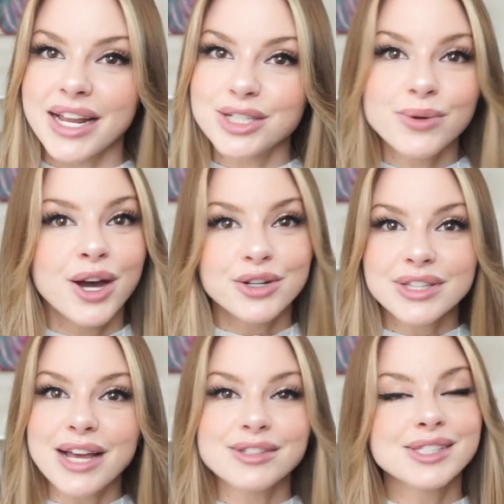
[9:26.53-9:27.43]
to get to
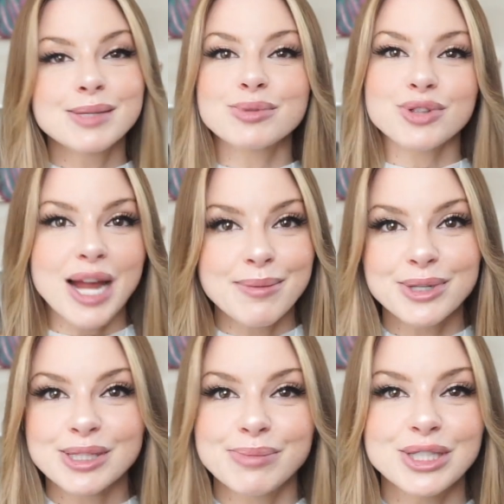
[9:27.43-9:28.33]
100,000
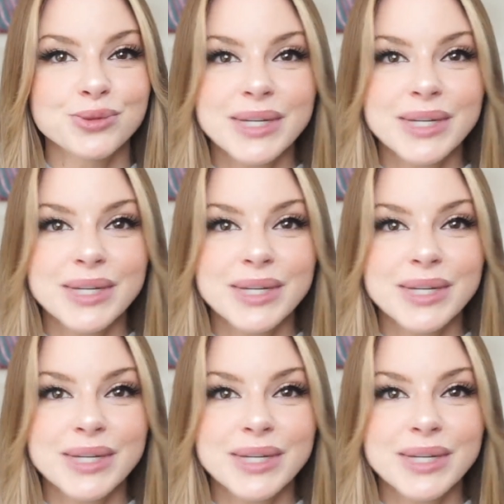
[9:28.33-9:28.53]
subscribers, bitch.